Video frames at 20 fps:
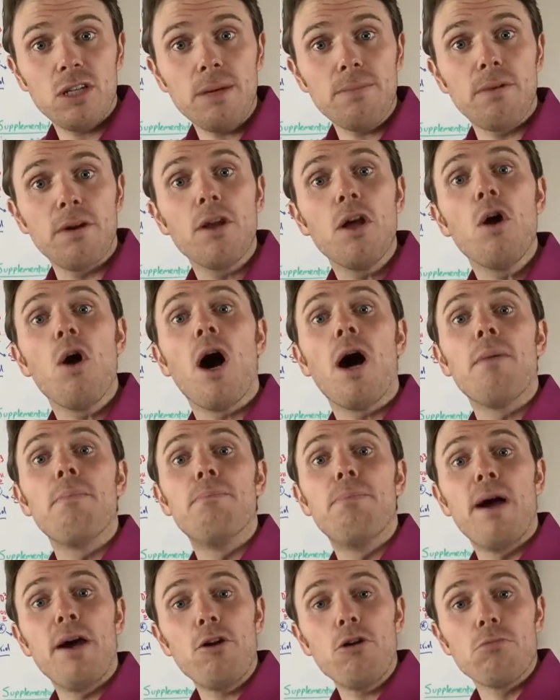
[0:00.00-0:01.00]
but a
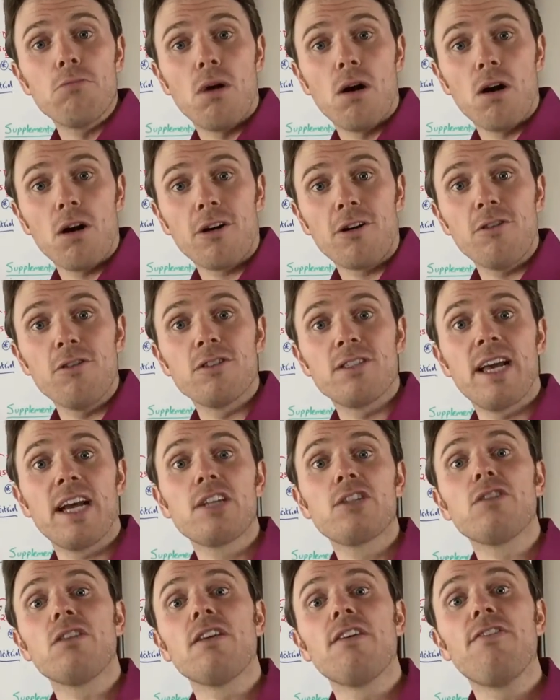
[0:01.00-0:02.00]
better marker is
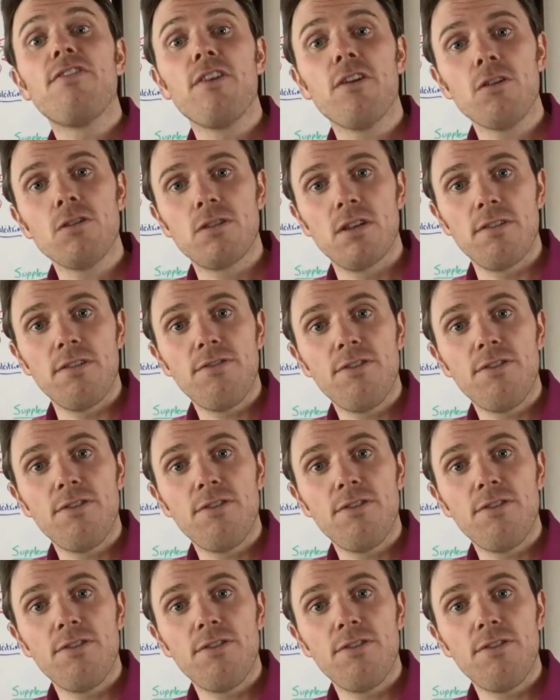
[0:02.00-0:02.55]
actually ferritin.